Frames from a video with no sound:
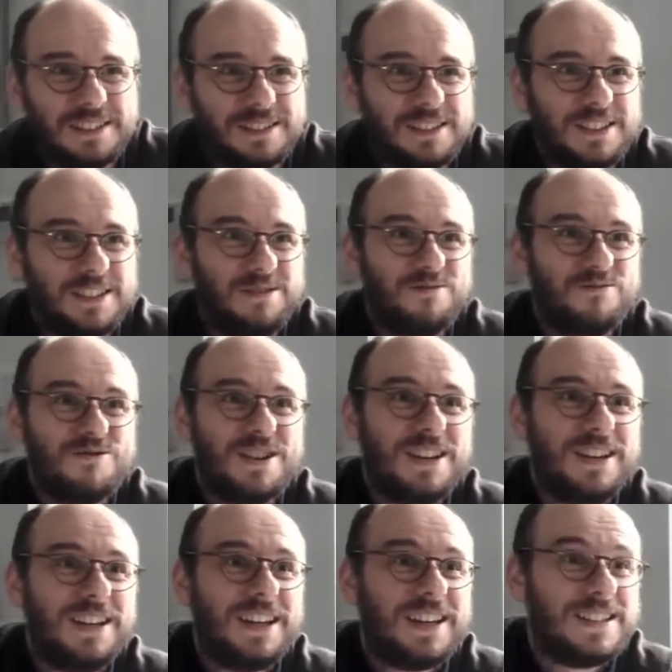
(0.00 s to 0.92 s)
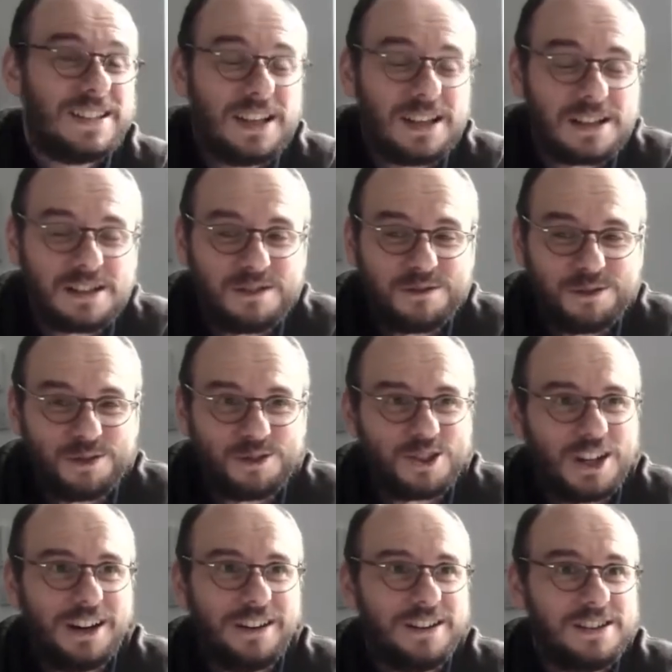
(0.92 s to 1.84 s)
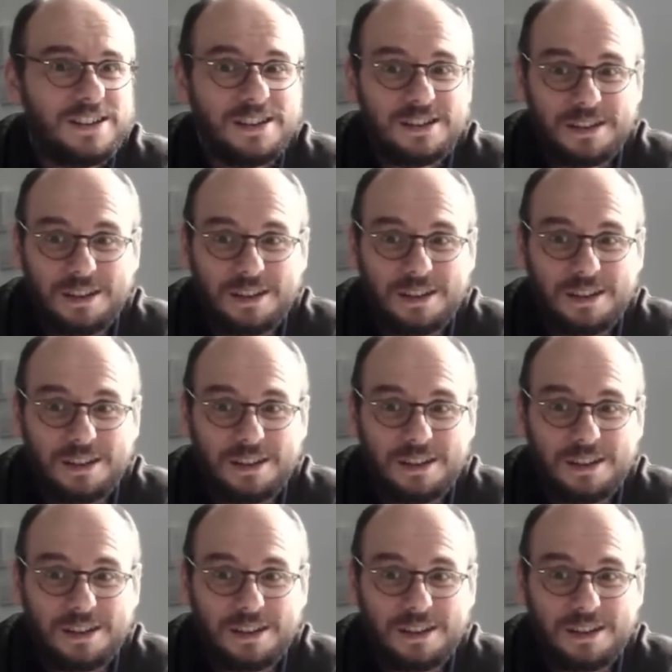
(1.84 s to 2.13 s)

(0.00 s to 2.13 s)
didn't really exist for charities.